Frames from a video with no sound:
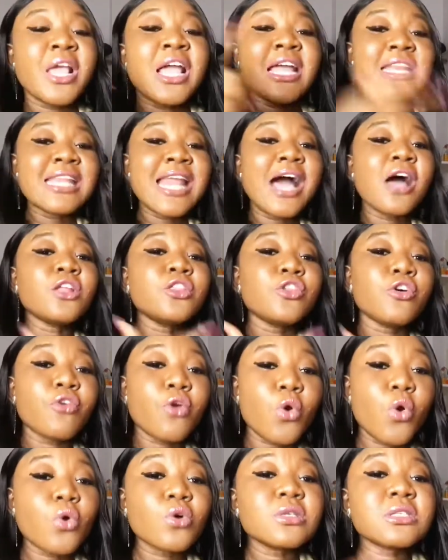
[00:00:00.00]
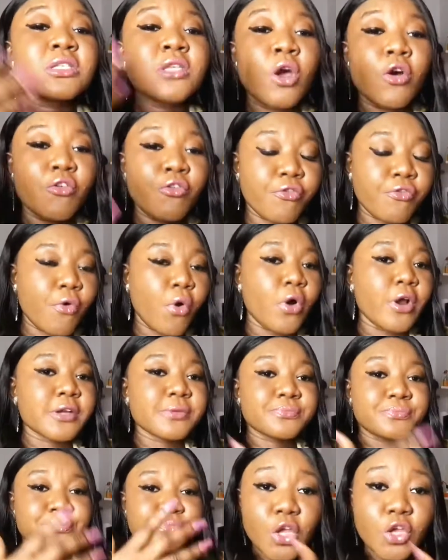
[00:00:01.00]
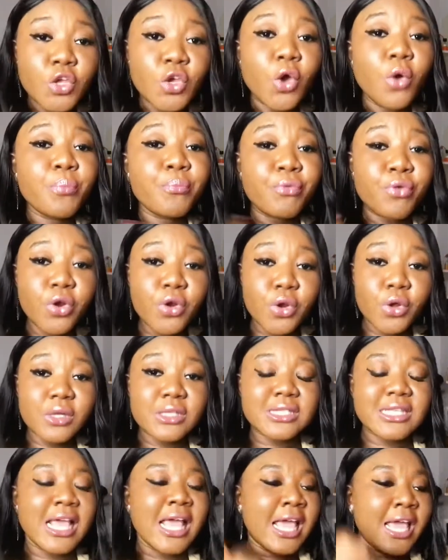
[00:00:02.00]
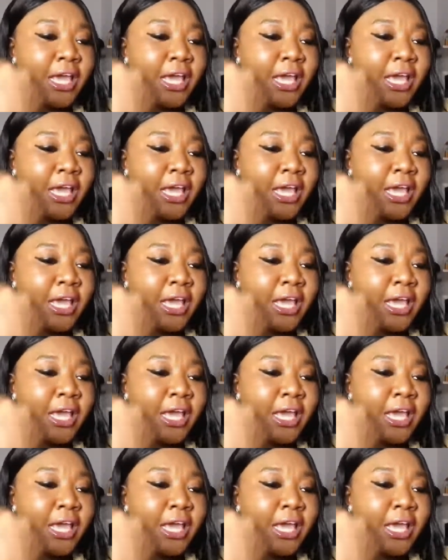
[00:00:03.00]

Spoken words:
Now the goals for your product.